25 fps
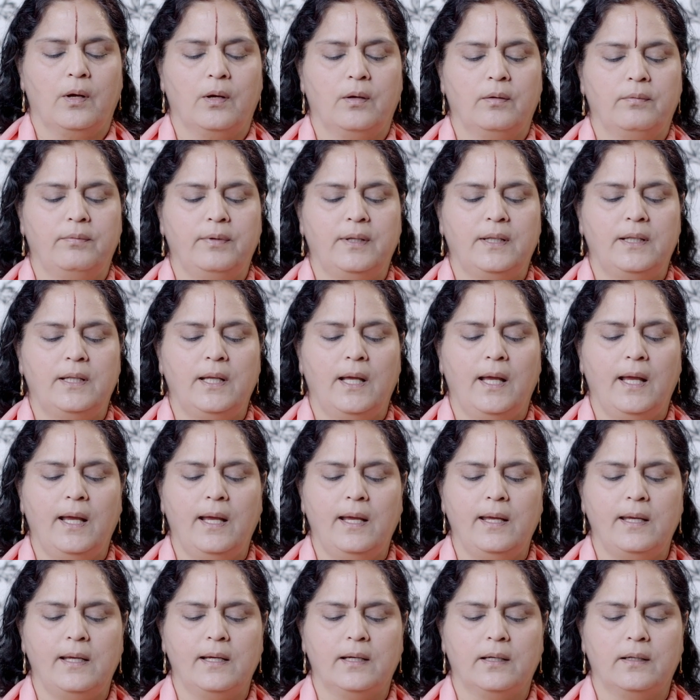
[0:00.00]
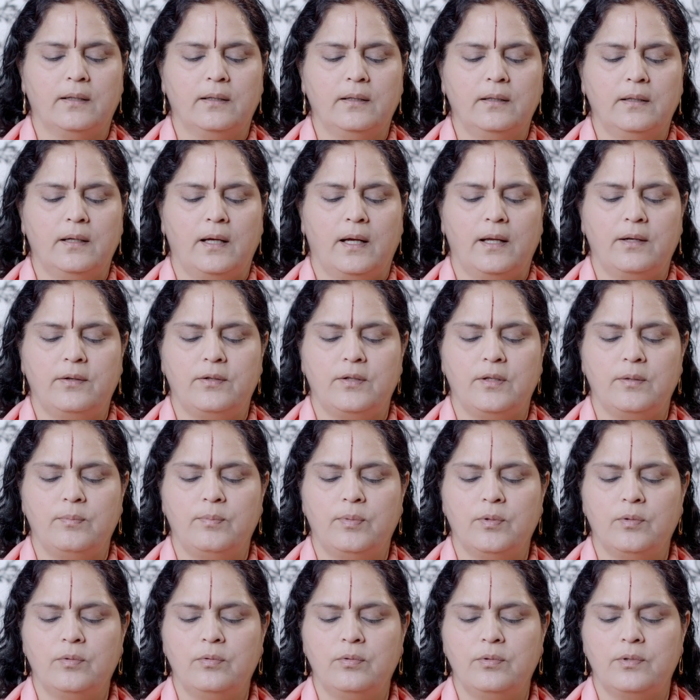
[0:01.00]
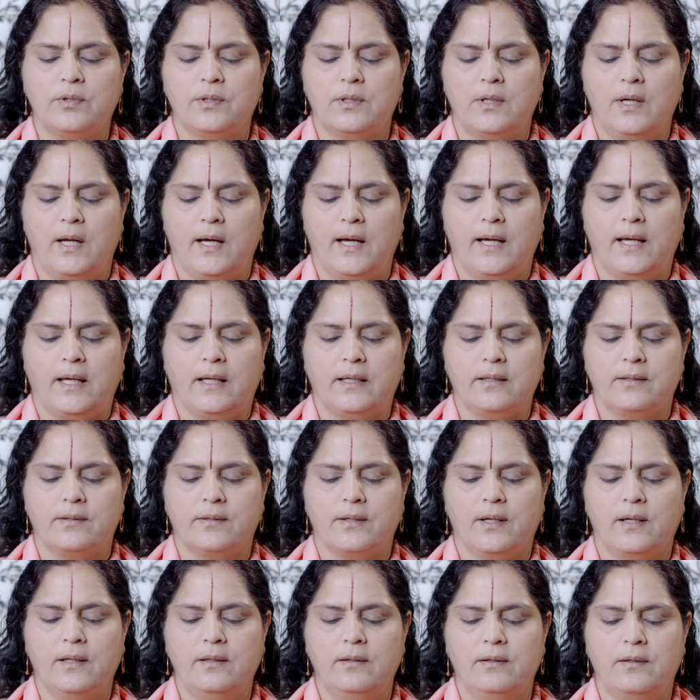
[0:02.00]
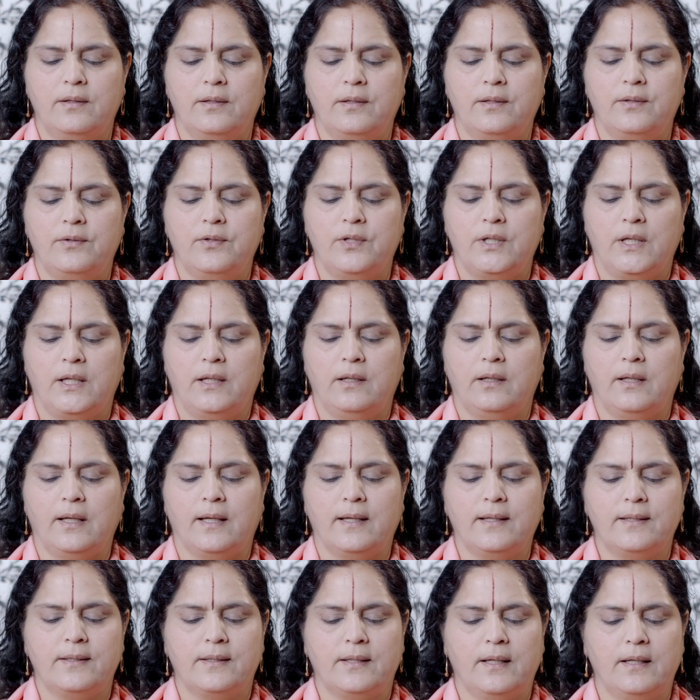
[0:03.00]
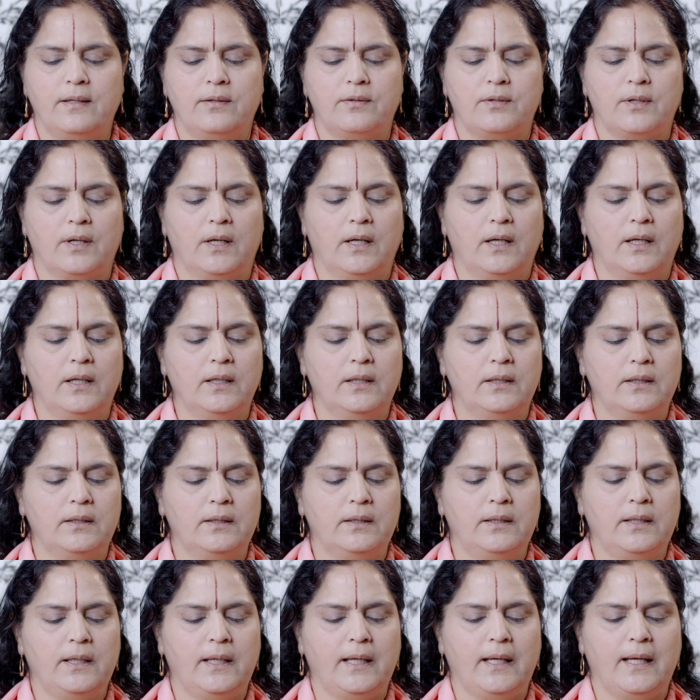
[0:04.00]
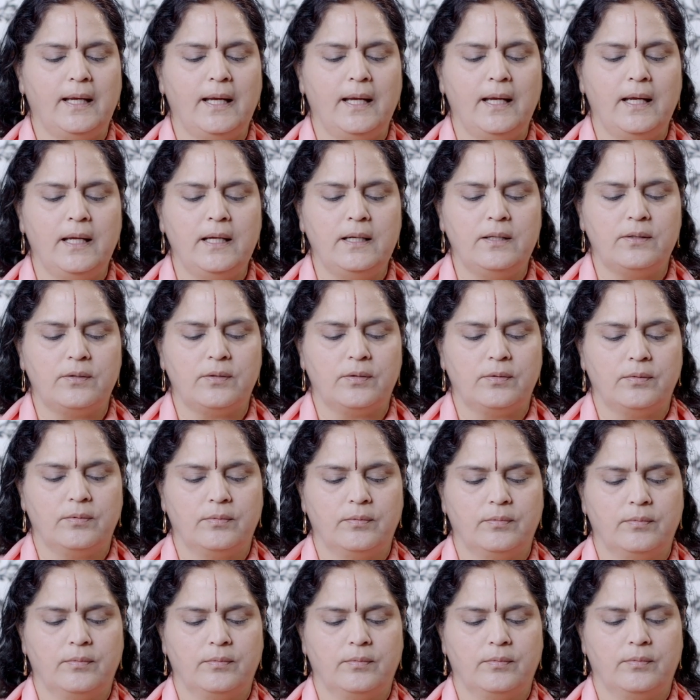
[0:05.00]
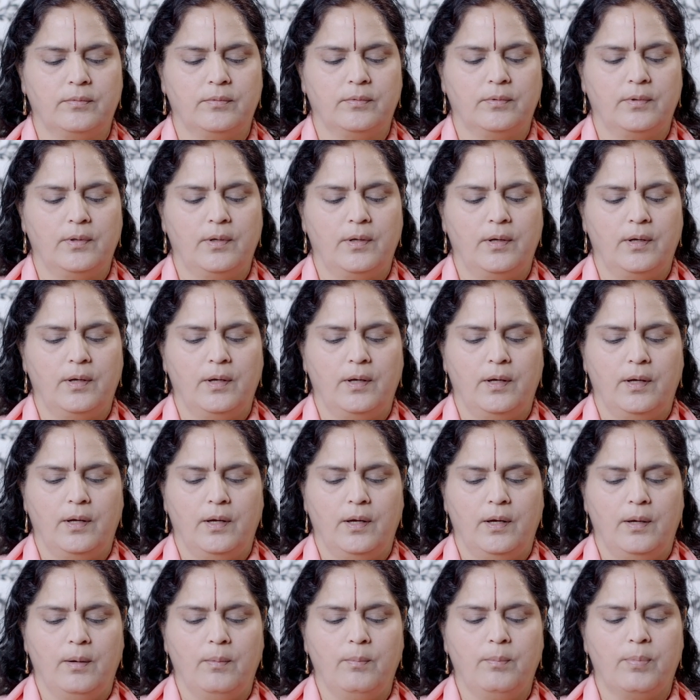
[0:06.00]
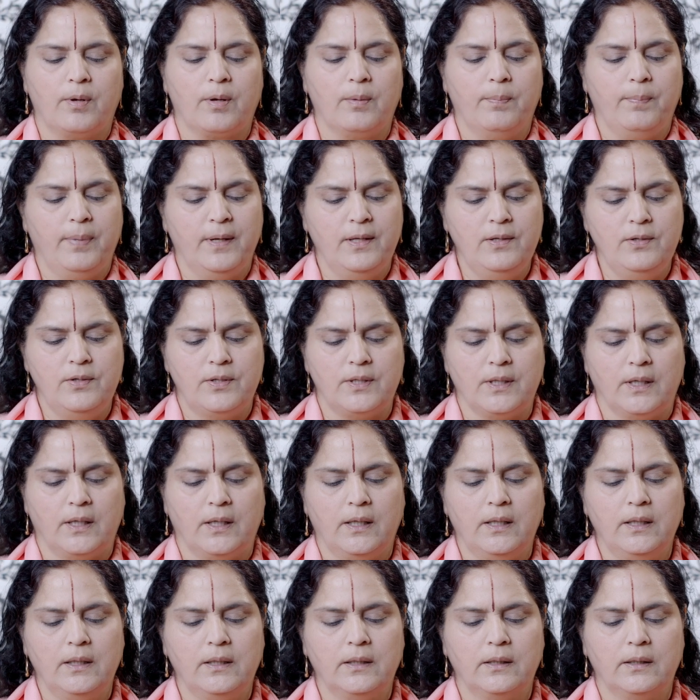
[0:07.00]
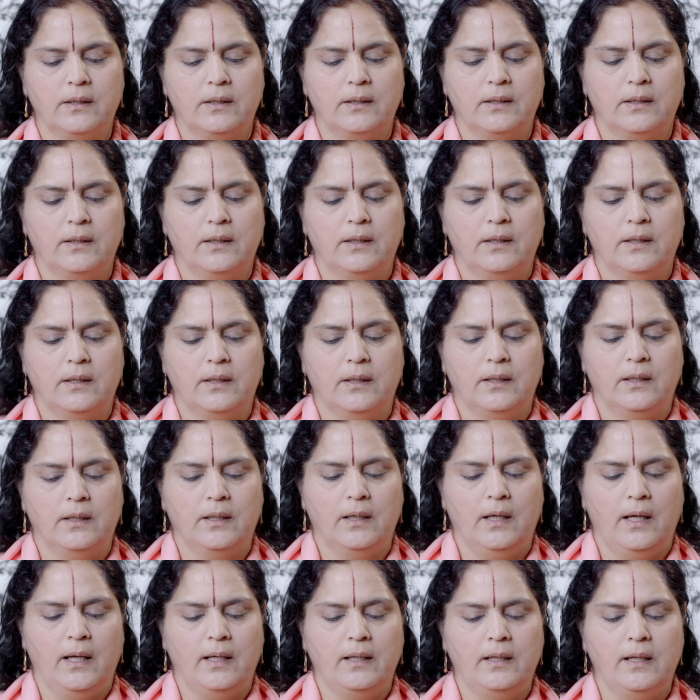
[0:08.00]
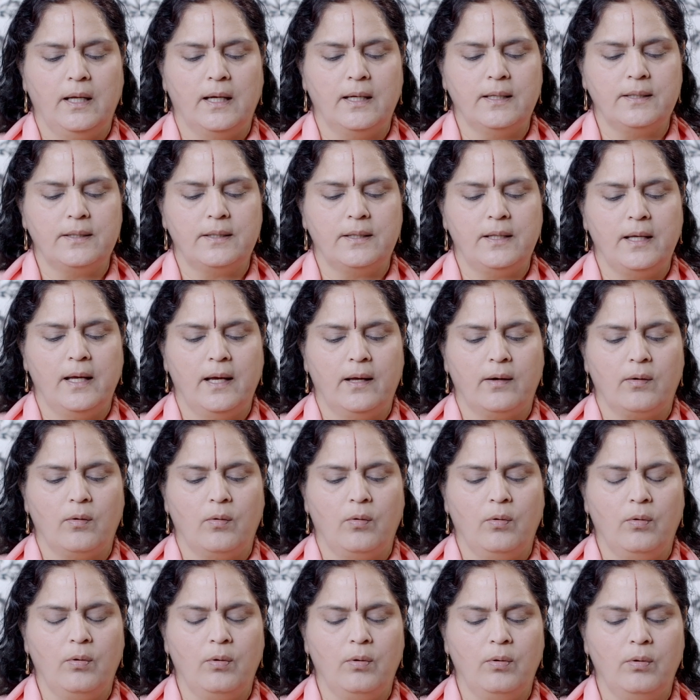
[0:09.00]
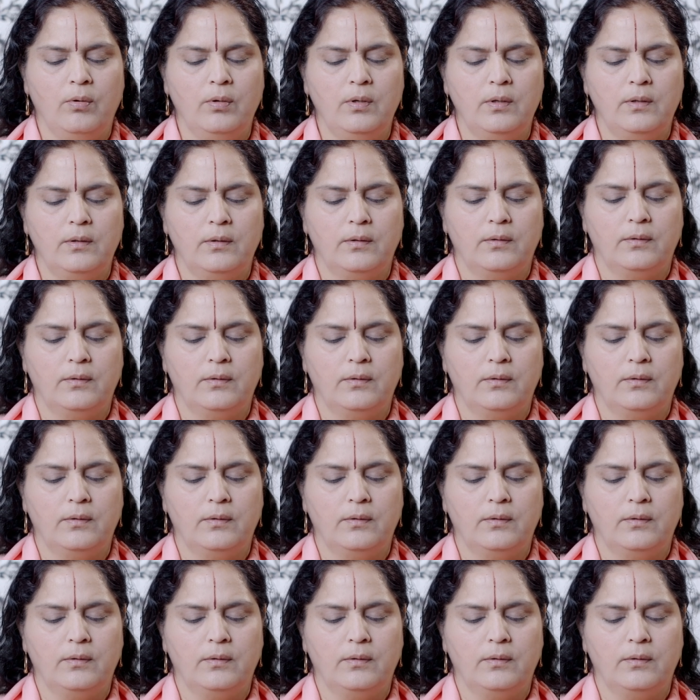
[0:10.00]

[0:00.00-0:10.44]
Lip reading: Vidheya attributes like sat, chit, etc. negate prapancha, and thus they are all